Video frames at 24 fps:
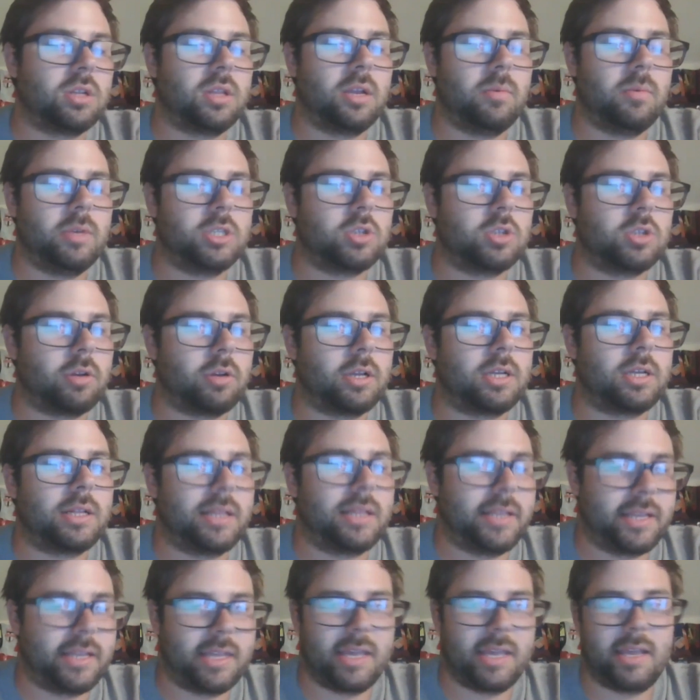we started
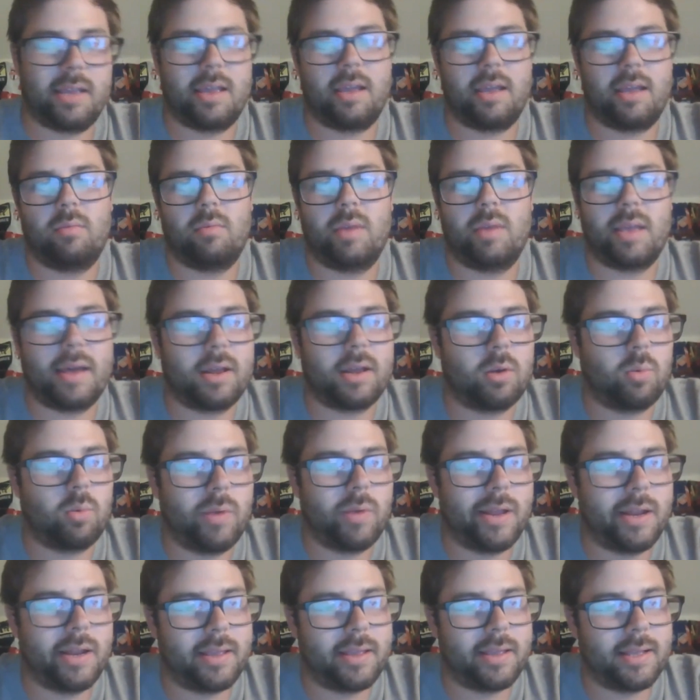clicking, and we got a
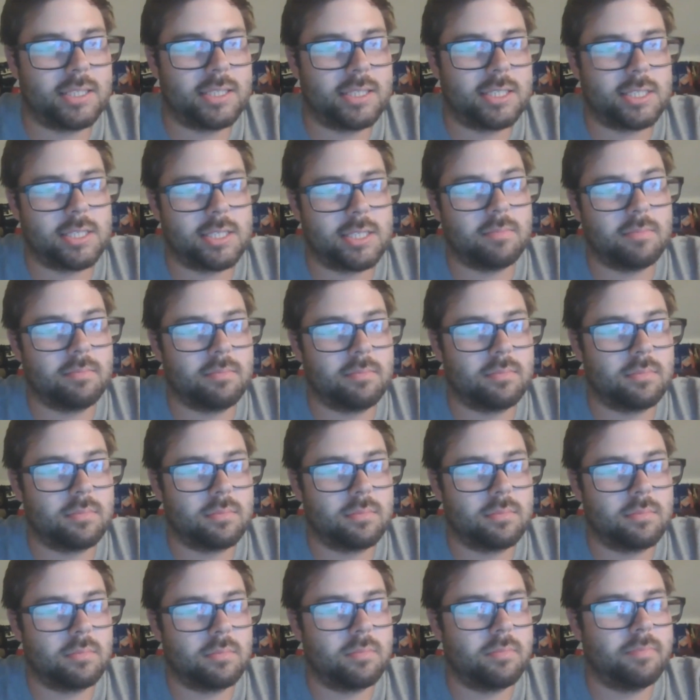win against some
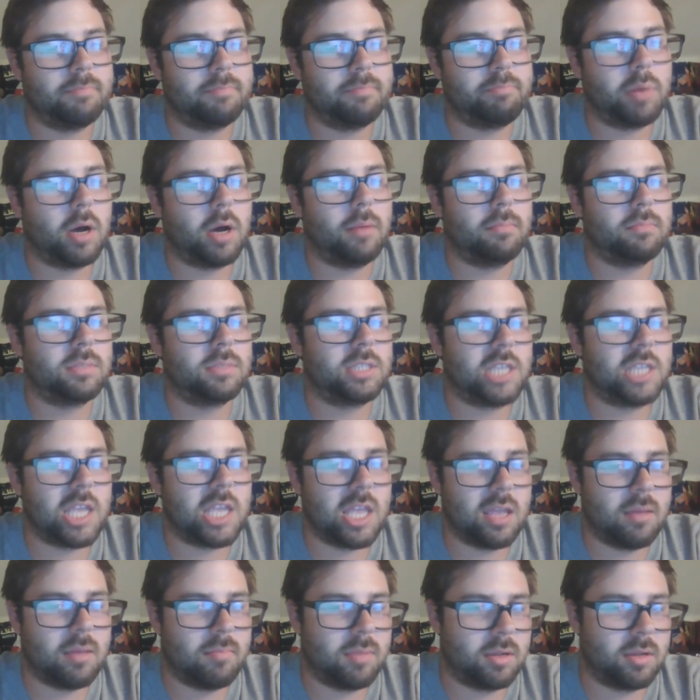bum
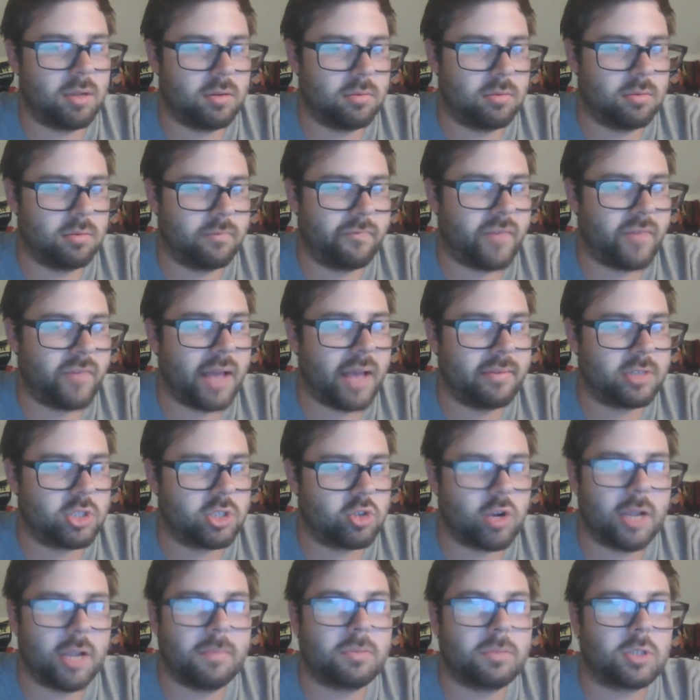team in 5
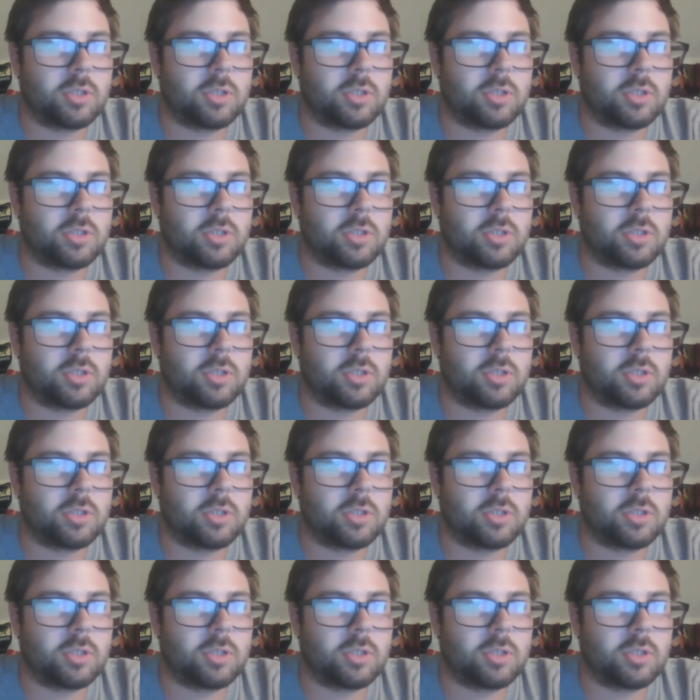stripes or